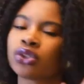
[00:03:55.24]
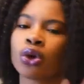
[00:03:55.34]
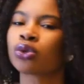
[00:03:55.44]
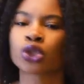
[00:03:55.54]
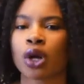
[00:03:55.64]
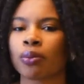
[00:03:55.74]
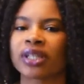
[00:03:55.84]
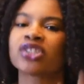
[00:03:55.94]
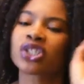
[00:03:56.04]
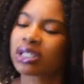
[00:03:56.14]
Don't drop
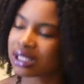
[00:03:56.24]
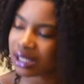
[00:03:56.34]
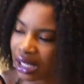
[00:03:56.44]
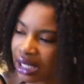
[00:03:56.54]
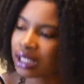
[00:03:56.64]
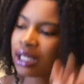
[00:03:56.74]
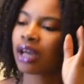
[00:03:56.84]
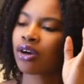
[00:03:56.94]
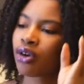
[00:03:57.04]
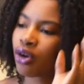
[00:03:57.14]
it. Just take it,
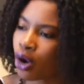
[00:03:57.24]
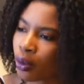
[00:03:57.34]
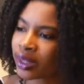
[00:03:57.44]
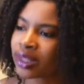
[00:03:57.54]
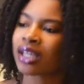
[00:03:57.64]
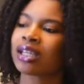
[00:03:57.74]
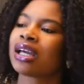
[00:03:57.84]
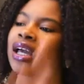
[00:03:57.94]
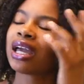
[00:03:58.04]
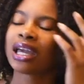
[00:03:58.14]
go with it.
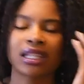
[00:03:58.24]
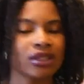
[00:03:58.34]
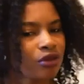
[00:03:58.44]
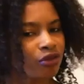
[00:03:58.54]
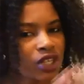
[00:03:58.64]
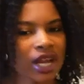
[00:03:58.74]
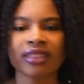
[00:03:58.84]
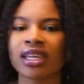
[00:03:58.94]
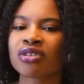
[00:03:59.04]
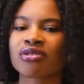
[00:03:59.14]
You've checked
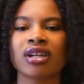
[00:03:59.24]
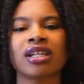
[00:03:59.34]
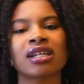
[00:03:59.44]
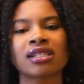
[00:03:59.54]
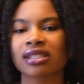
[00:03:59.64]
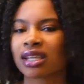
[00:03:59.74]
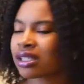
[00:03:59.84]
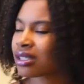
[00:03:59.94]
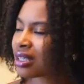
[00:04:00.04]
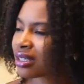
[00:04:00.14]
the ingredients.
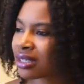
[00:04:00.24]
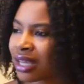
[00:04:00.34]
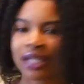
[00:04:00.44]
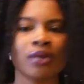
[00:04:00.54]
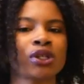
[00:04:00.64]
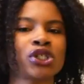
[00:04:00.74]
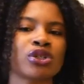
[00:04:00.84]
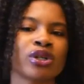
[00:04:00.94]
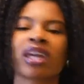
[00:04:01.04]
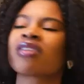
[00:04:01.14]
It's exactly what you're
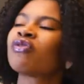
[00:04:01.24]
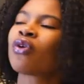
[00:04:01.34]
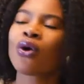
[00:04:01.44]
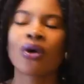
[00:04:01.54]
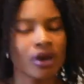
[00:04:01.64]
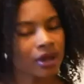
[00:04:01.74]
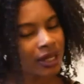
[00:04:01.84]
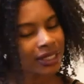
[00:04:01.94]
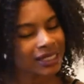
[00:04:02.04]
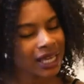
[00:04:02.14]
looking for.
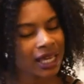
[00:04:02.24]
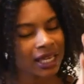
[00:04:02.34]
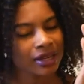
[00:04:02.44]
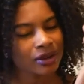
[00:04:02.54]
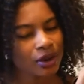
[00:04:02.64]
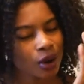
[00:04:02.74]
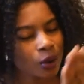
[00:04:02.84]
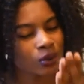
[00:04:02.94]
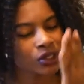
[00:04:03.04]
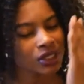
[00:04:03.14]
Take and
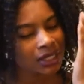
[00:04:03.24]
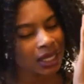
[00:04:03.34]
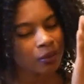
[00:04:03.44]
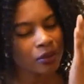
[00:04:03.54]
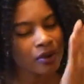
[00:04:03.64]
go. Just keep